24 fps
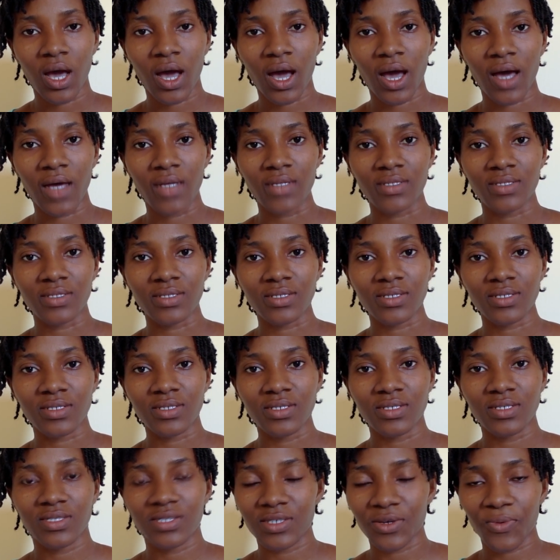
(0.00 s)
and
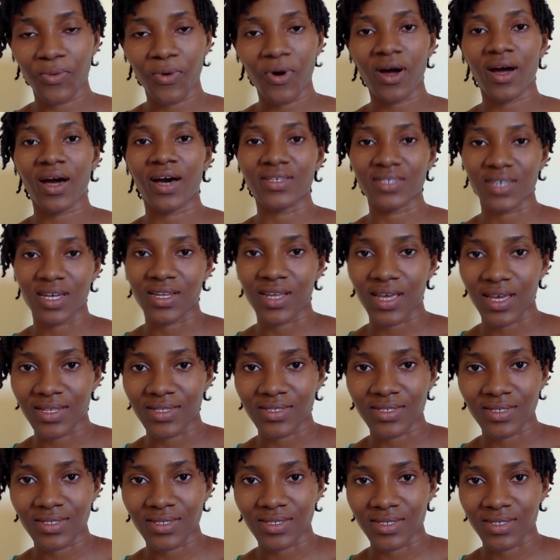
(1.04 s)
they work as an
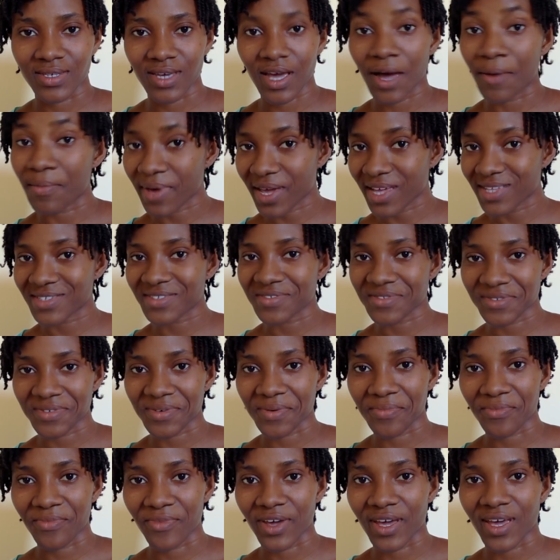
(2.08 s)
entity. I'm getting
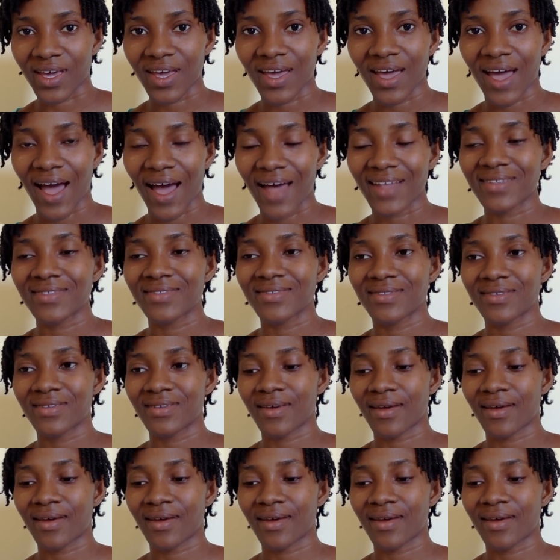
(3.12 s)
somewhere. And